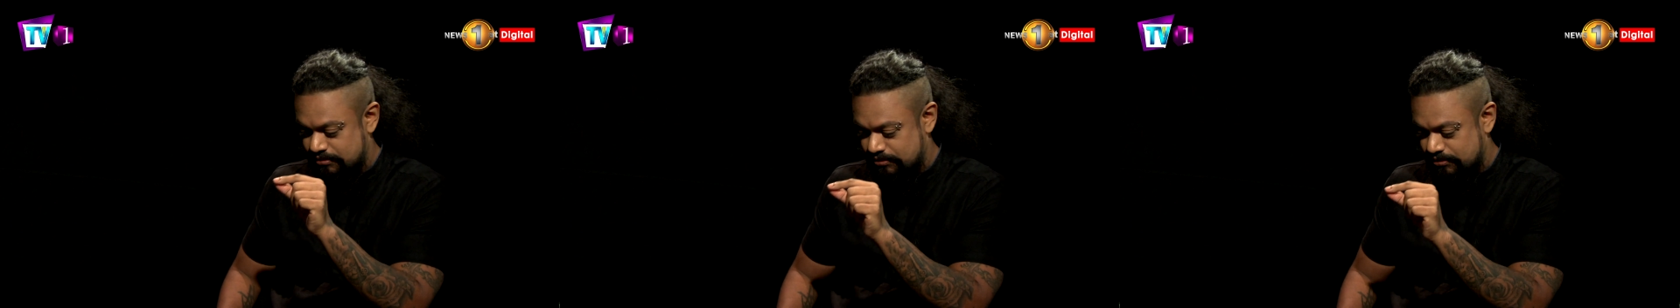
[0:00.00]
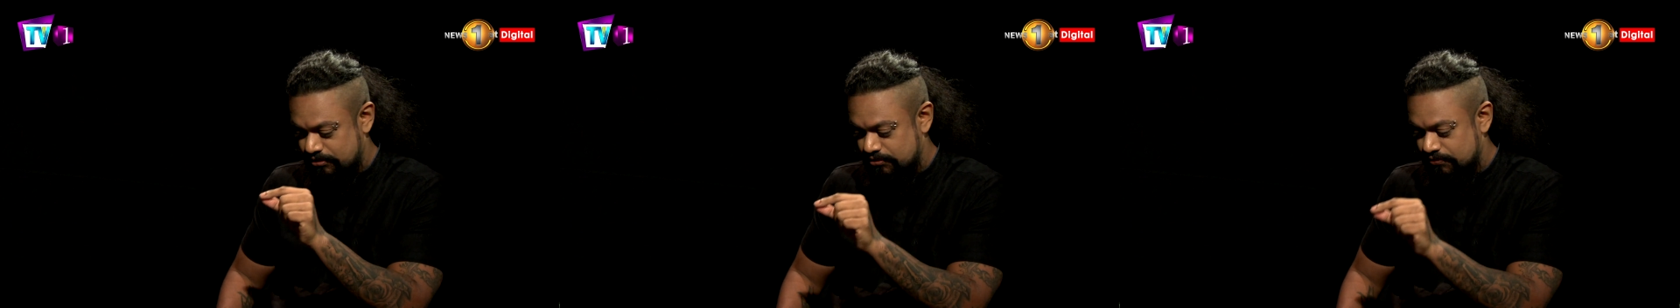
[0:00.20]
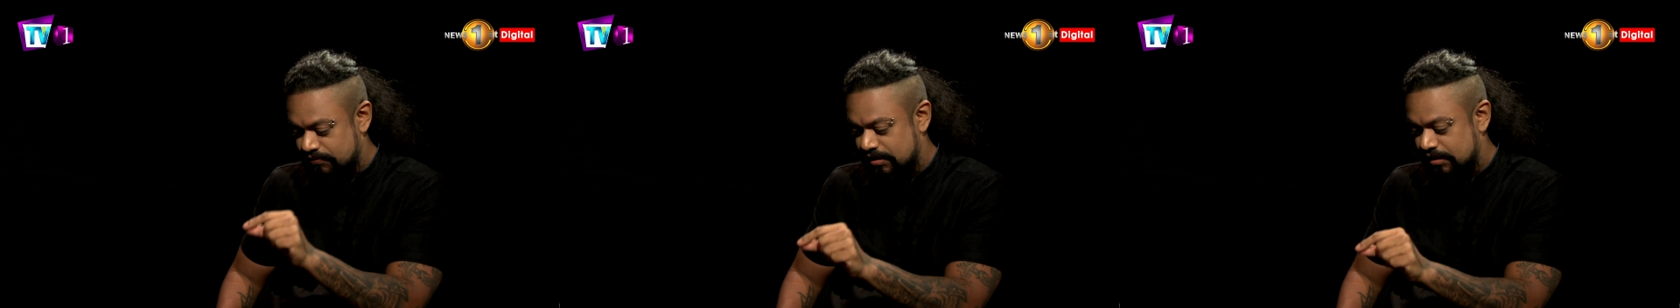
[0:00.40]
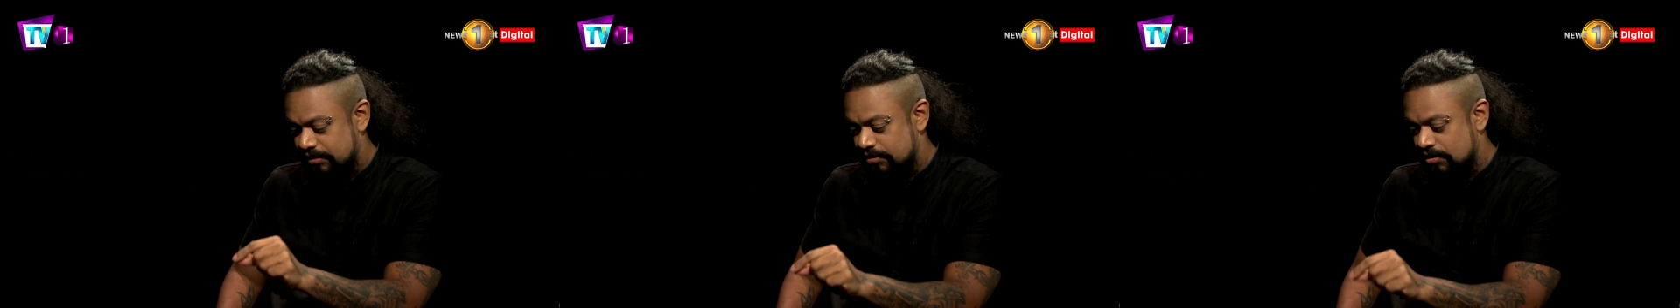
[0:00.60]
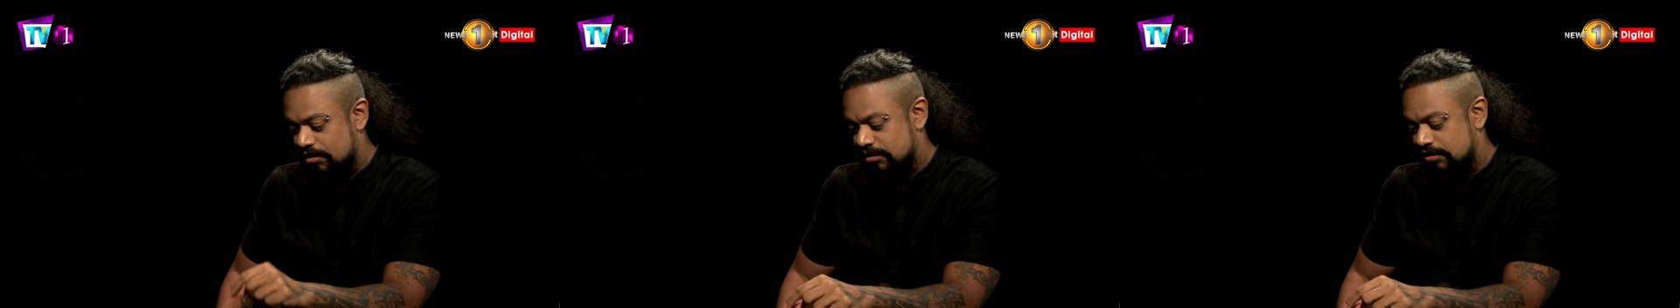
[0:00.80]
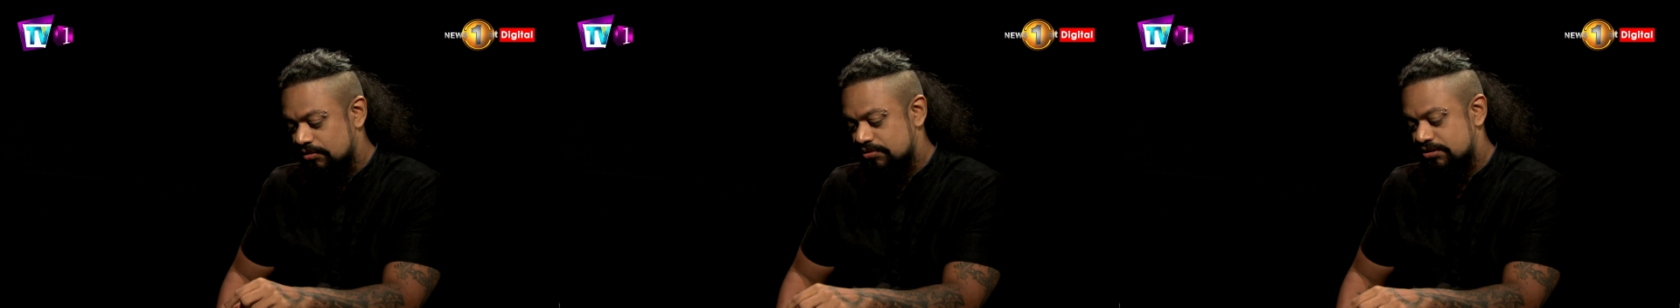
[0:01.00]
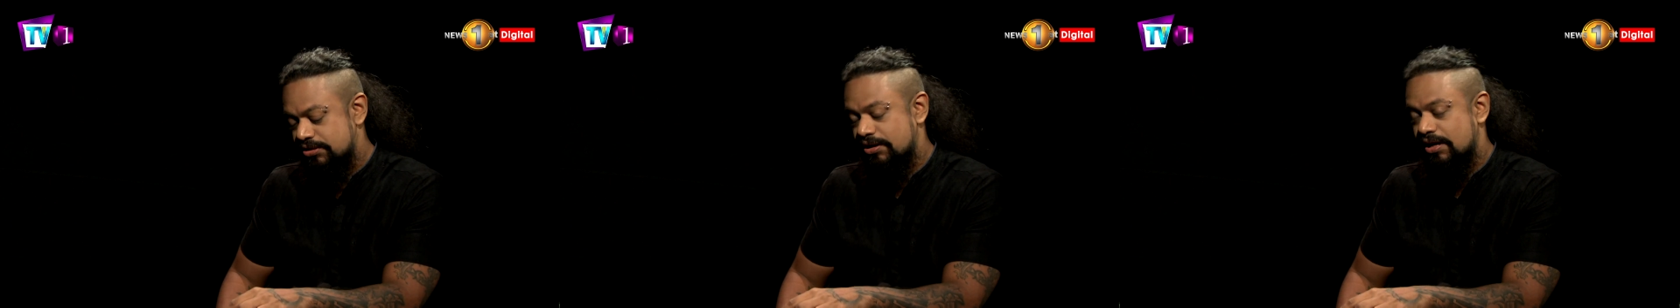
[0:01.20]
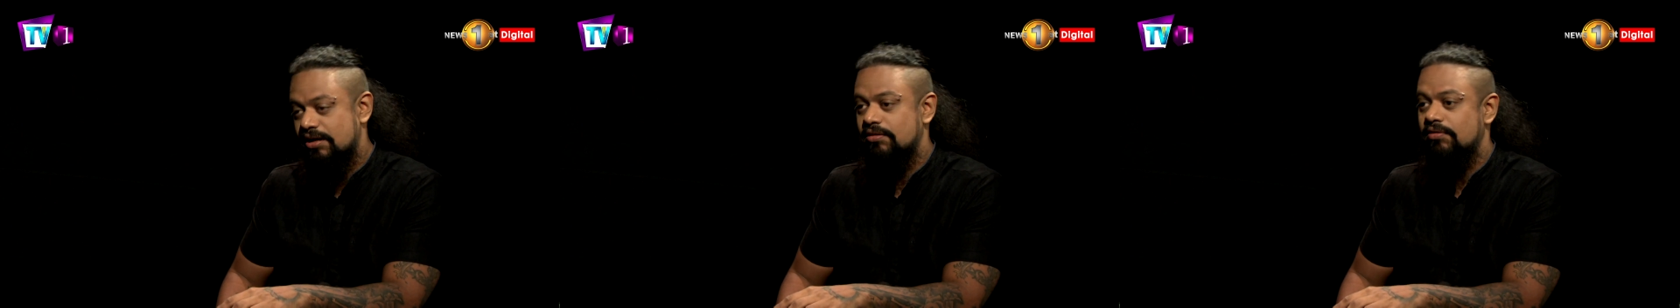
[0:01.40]
you will not lose
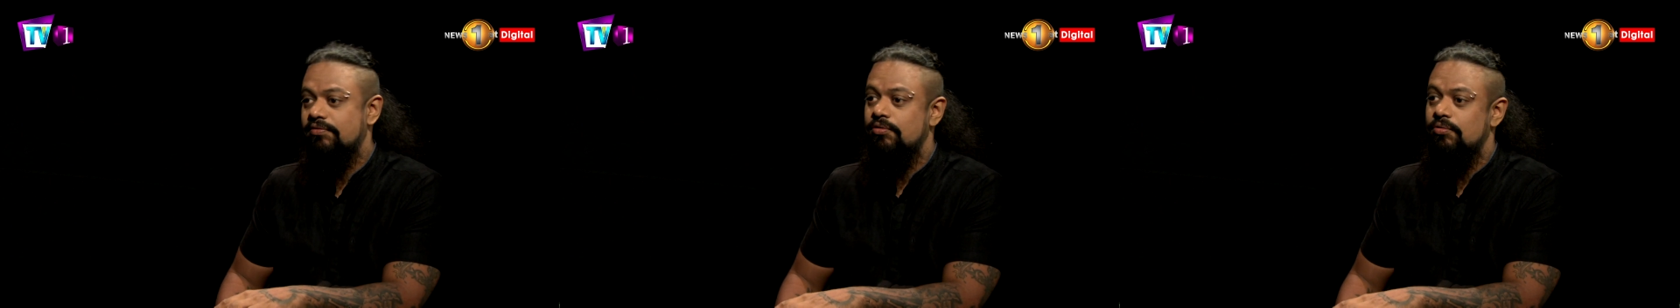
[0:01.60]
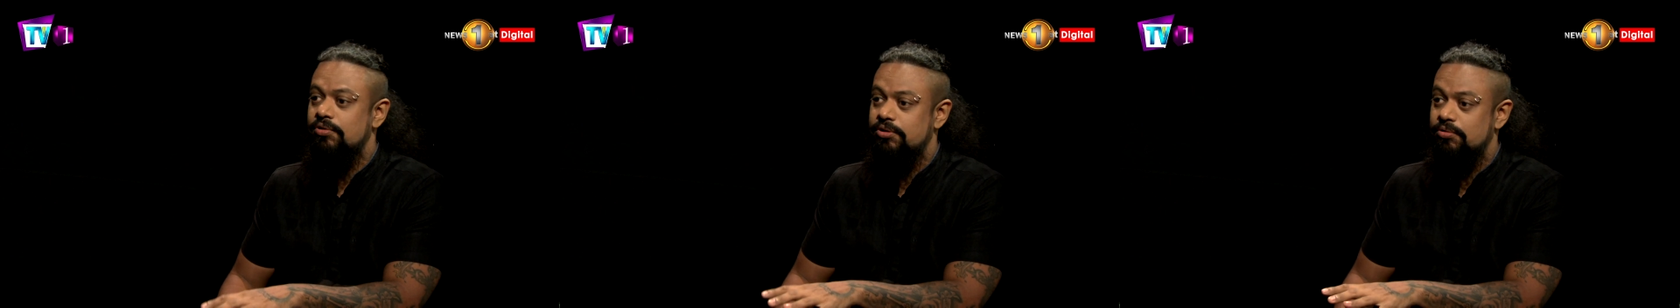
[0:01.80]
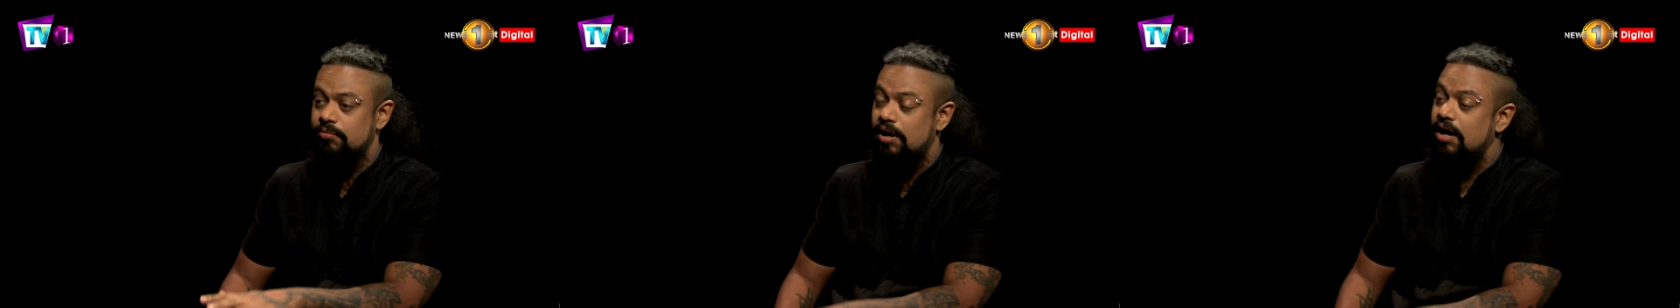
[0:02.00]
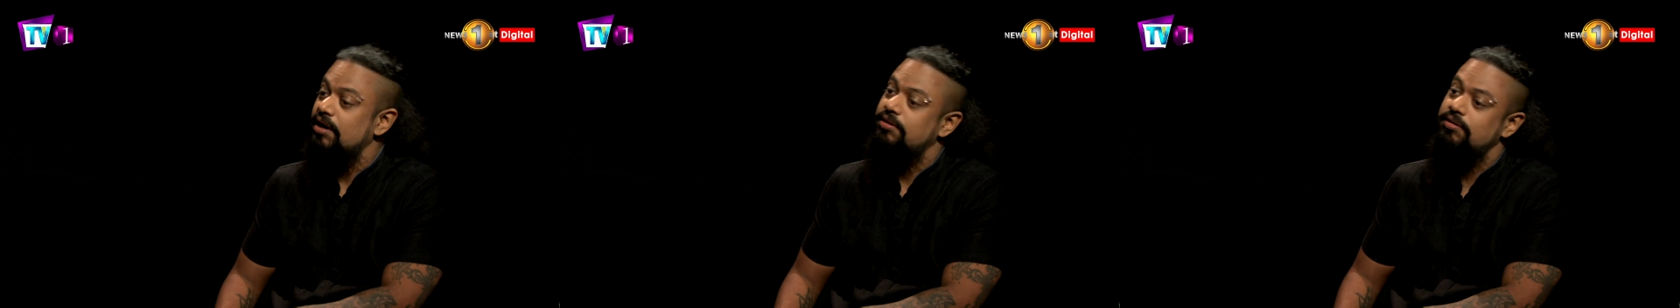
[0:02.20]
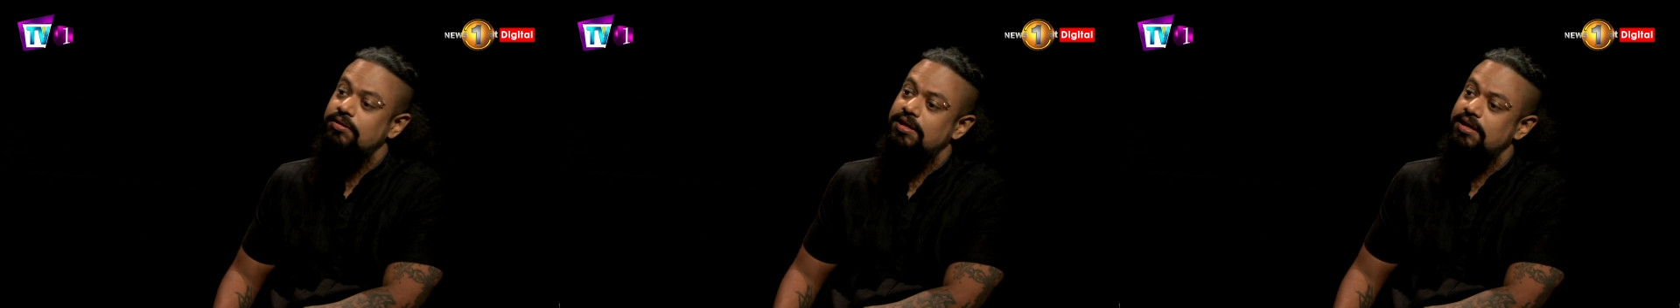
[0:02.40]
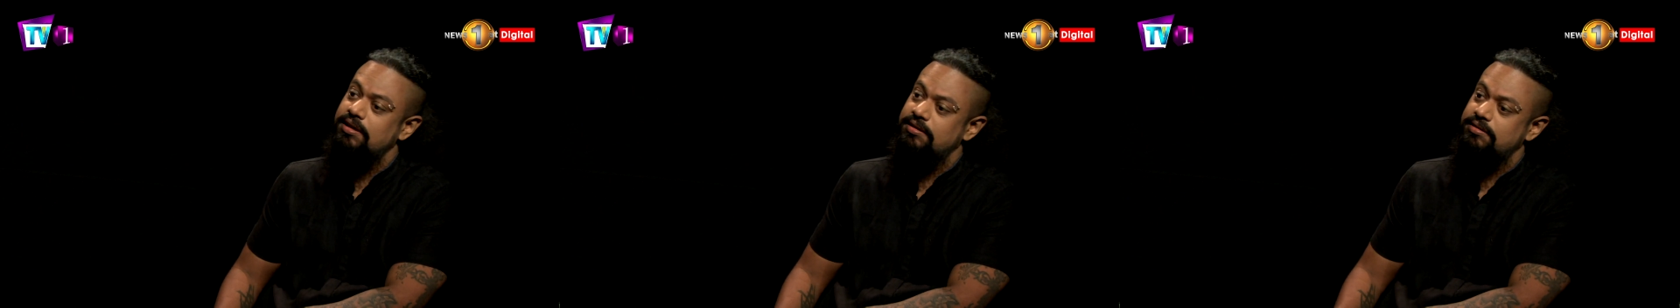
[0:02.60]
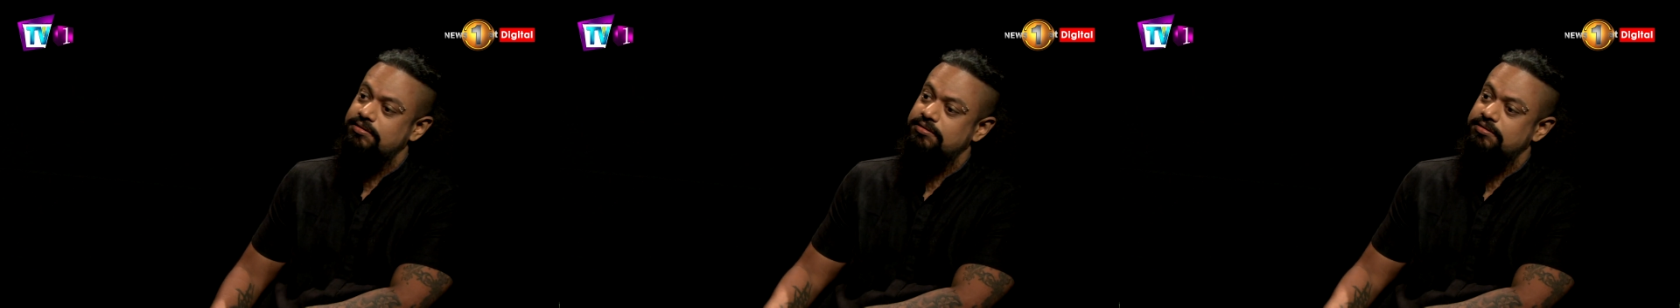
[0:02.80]
track of who you are today